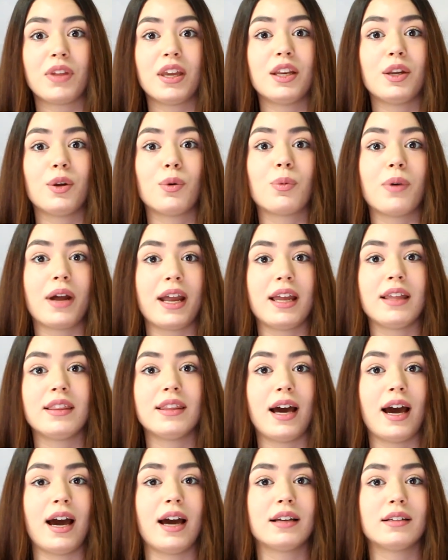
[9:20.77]
in a way
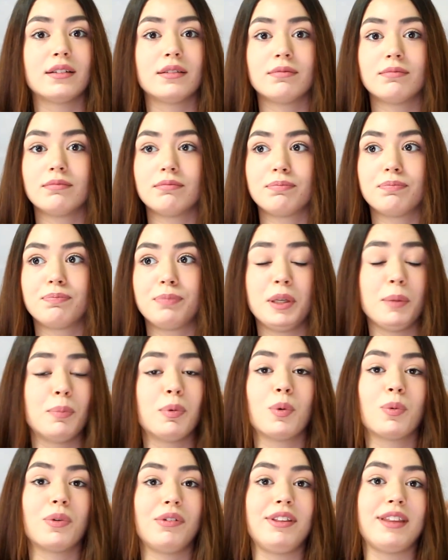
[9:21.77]
that
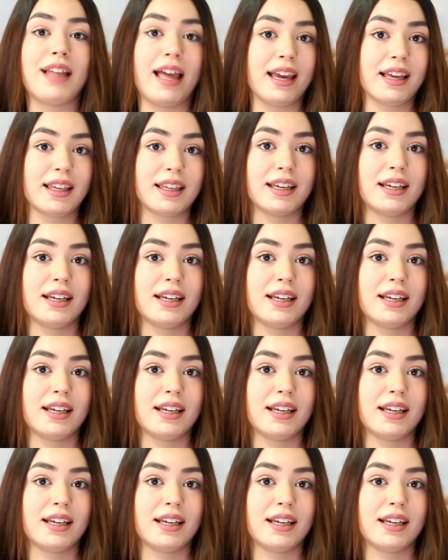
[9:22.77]
people will like